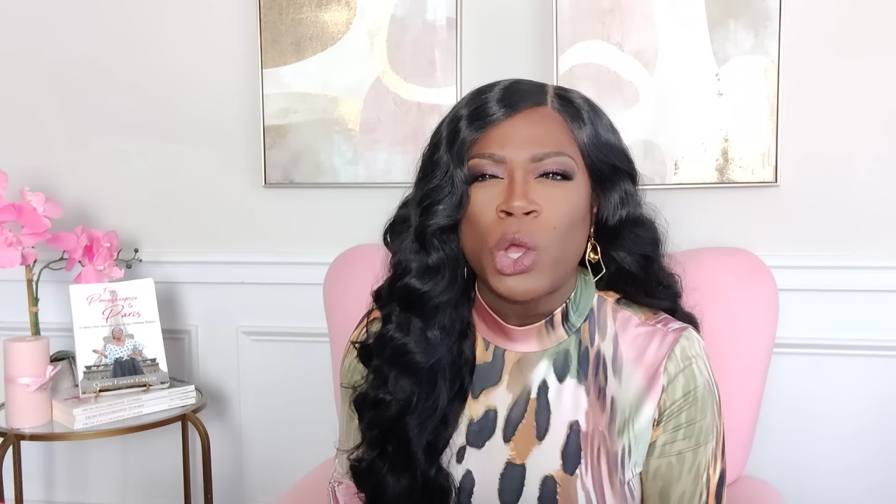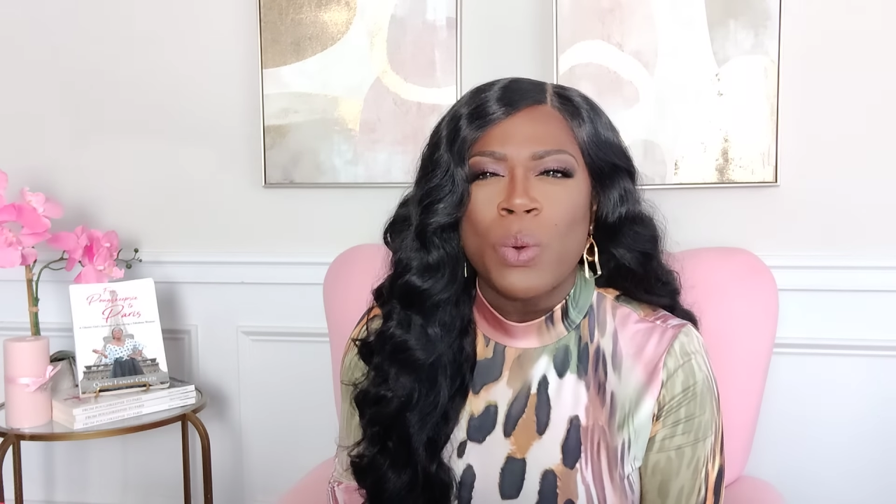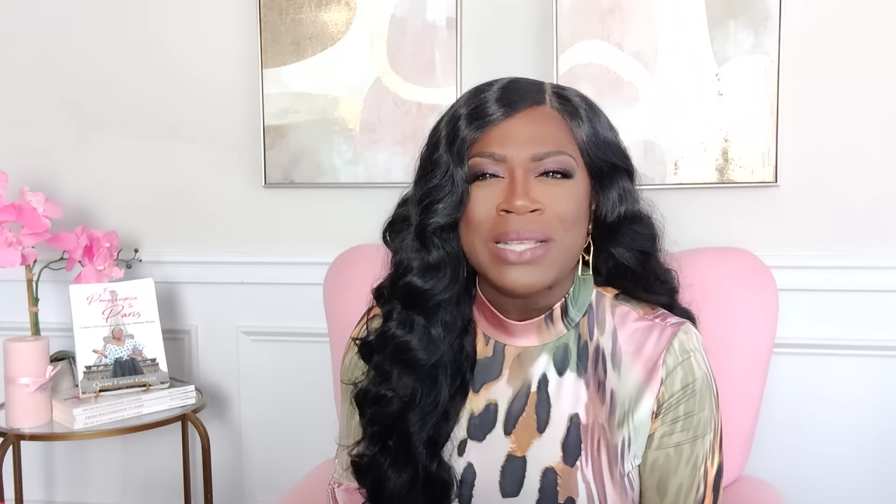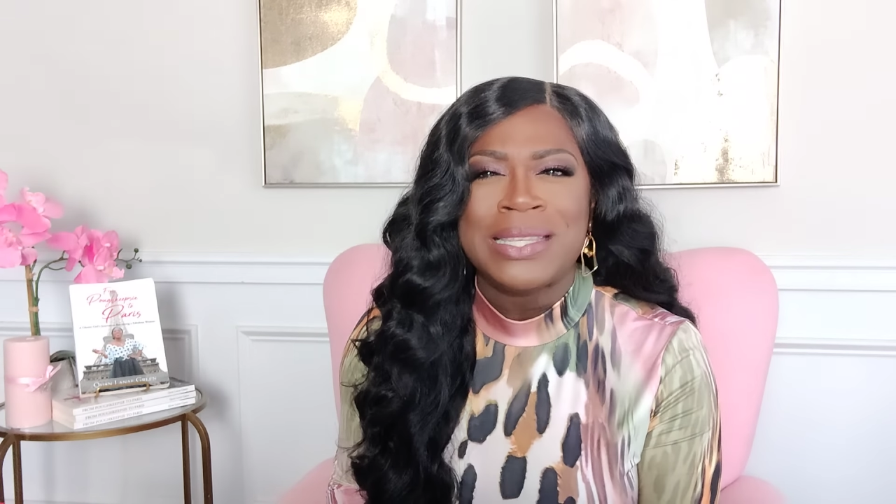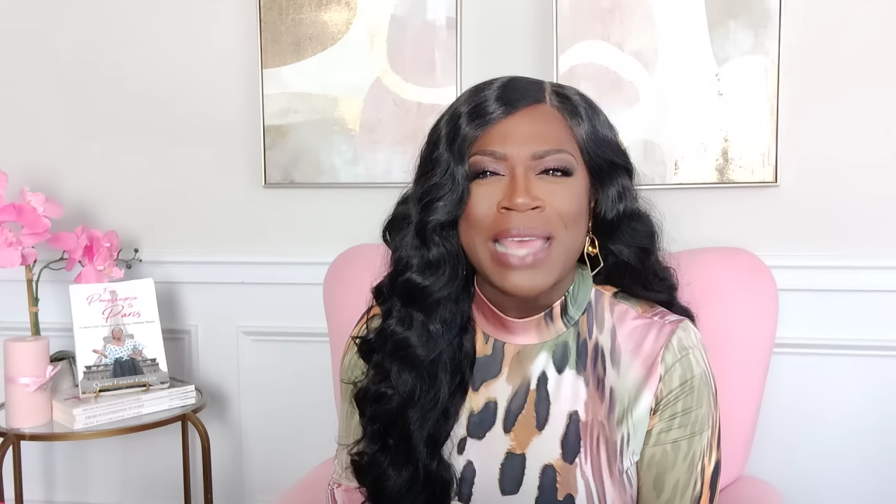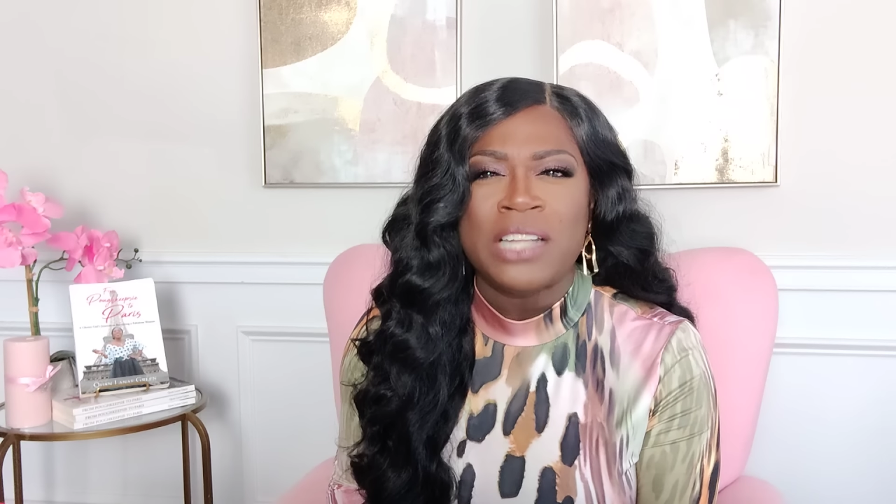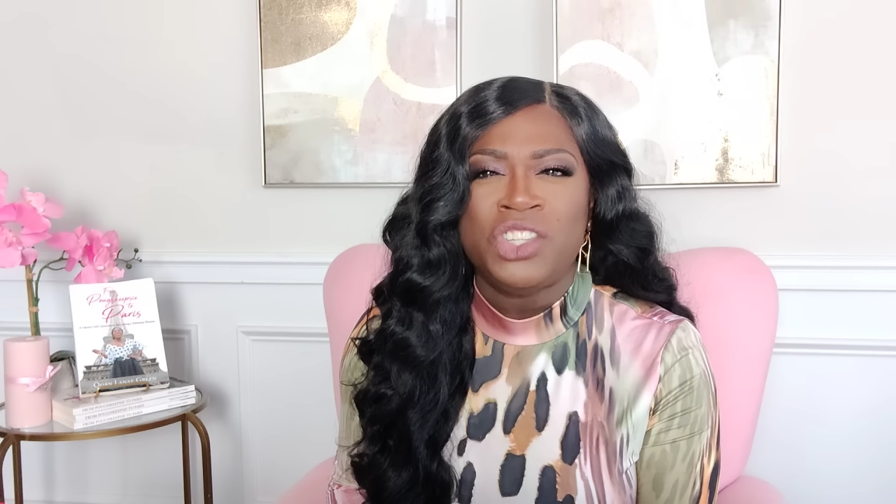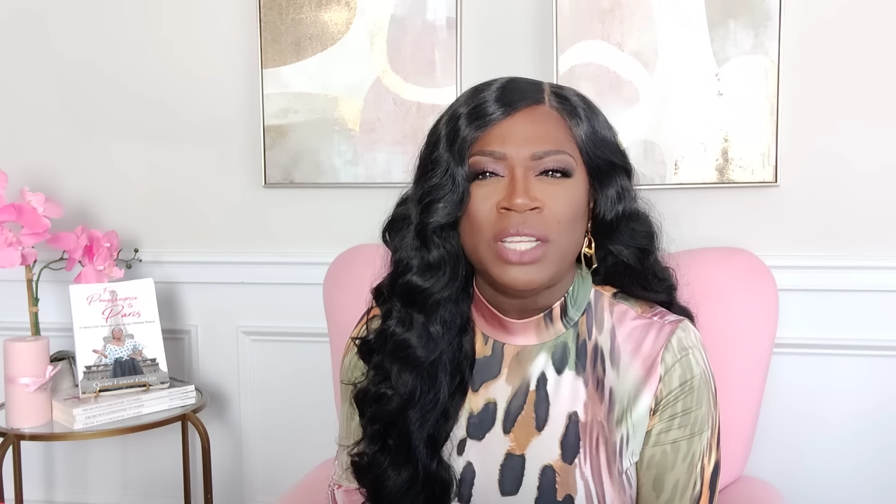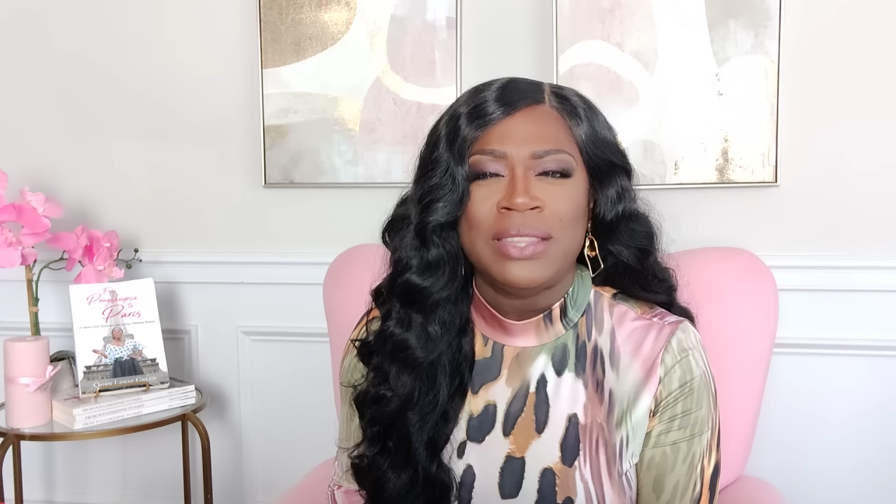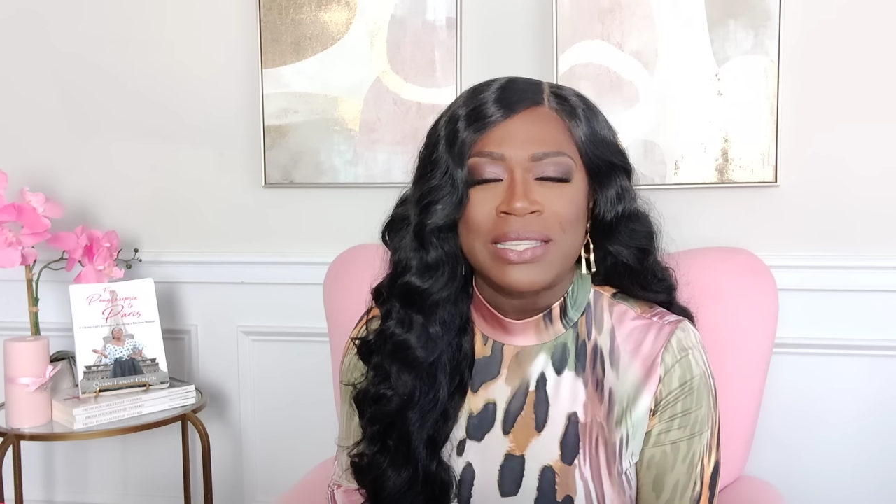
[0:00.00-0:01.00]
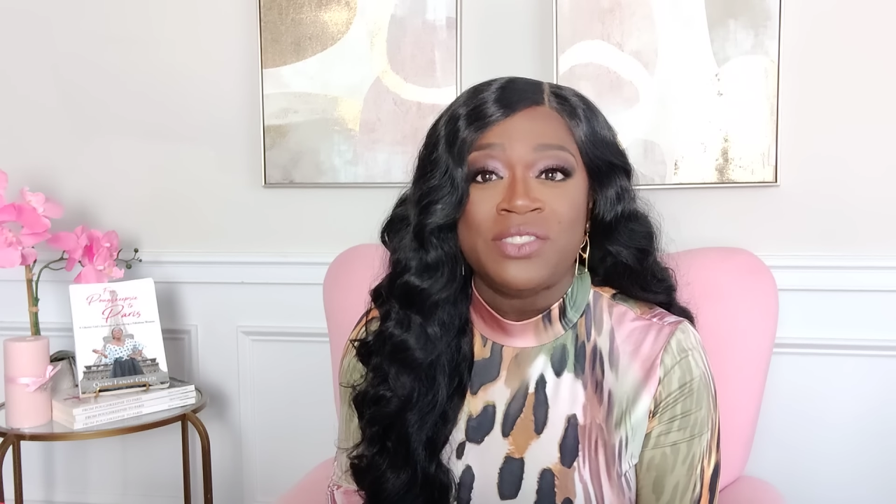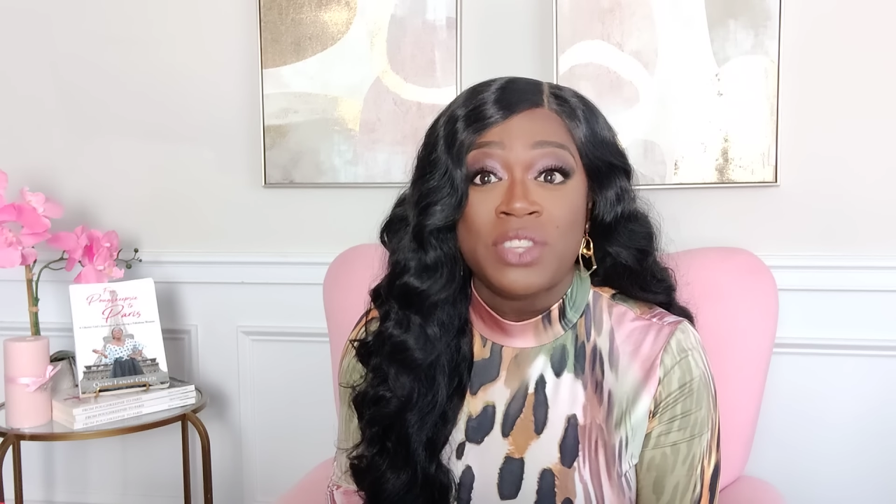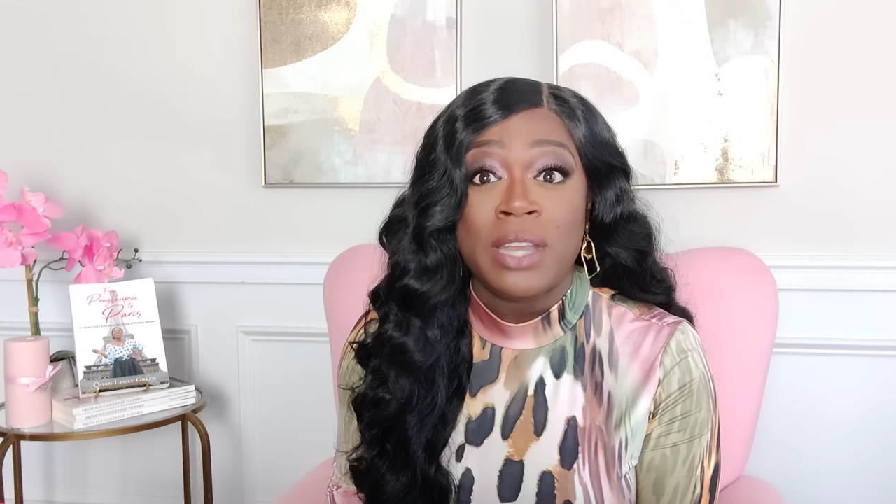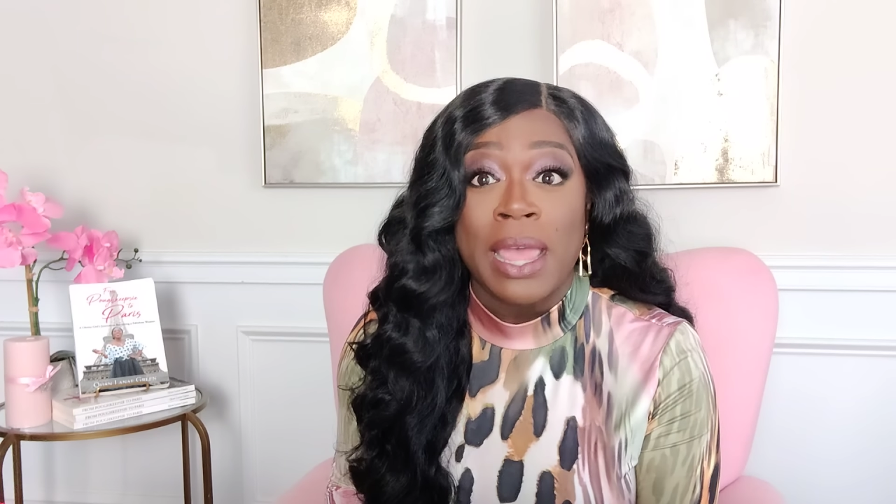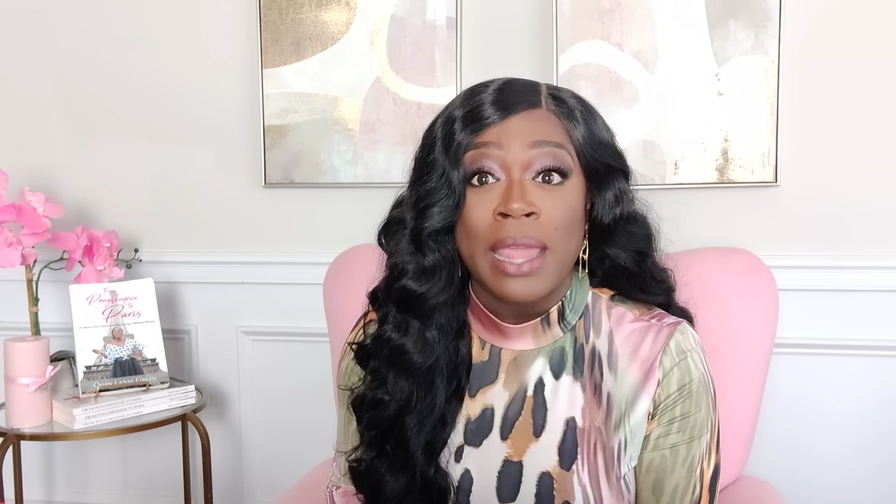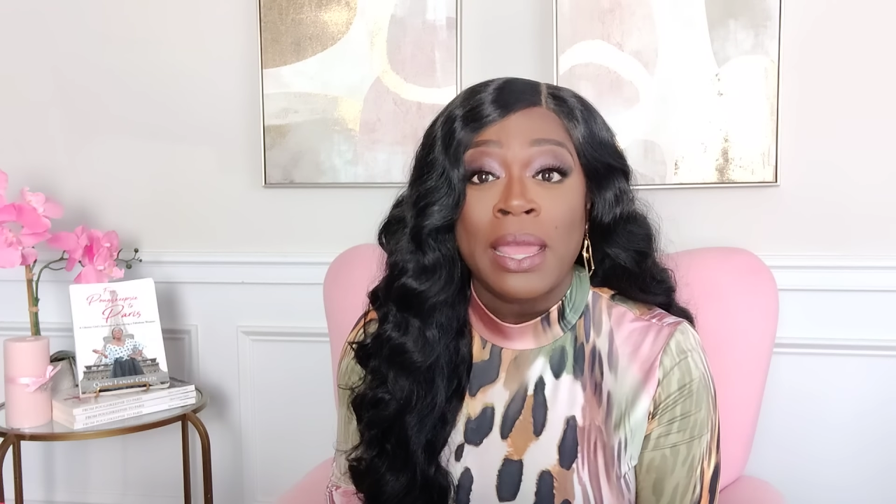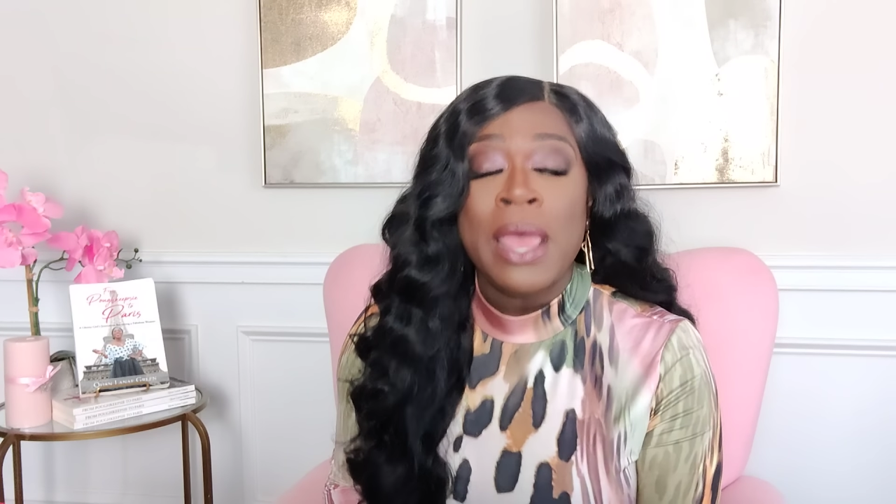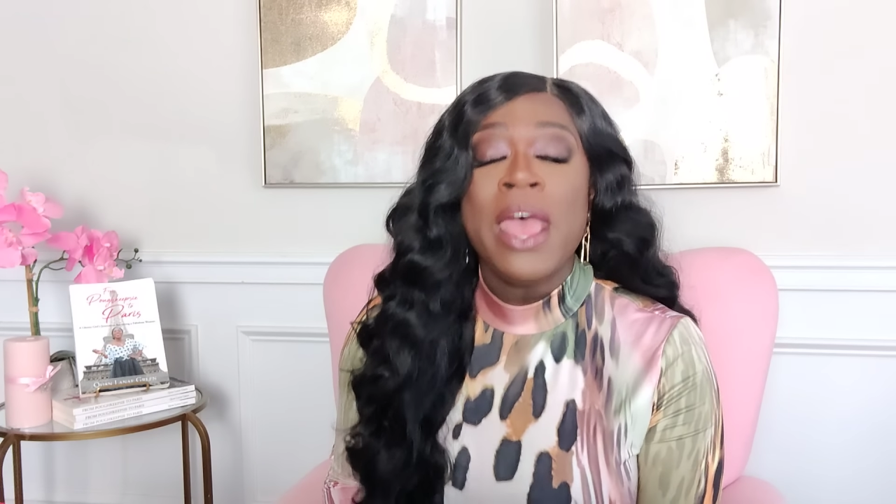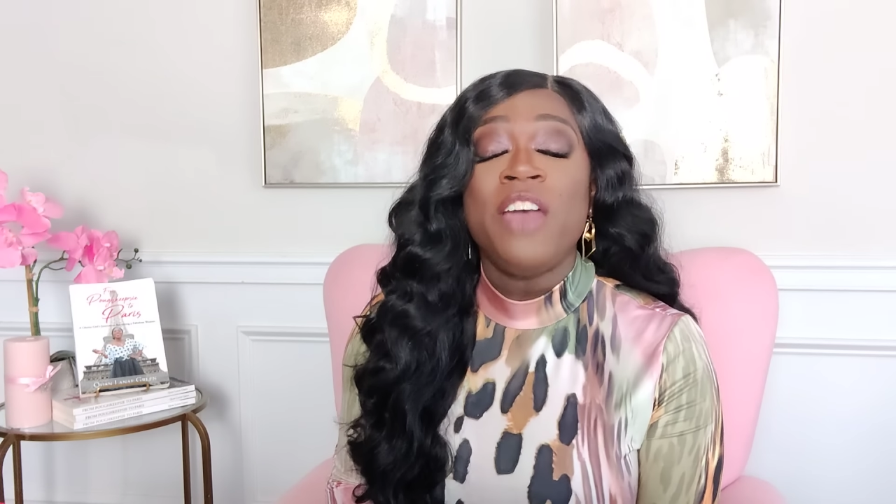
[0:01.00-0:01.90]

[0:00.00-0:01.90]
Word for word: Who is catching this today?